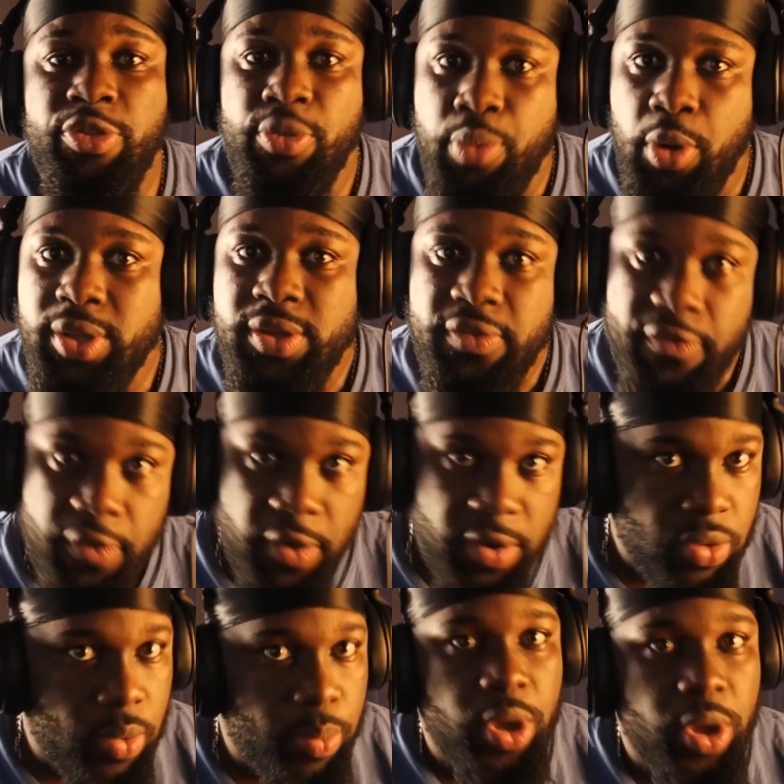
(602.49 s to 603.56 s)
points. First
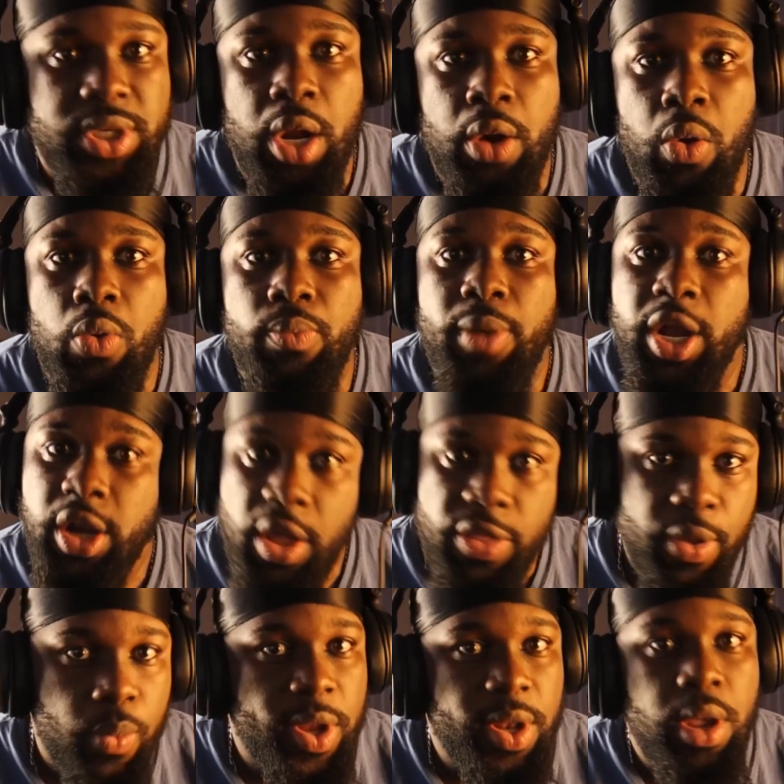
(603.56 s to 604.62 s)
3 points at home,
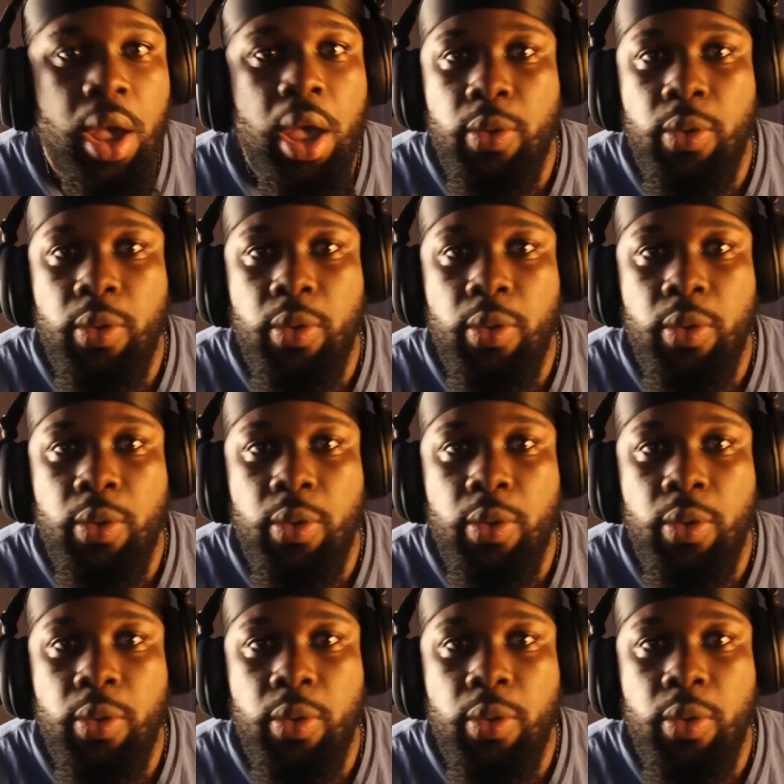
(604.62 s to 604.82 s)
another win.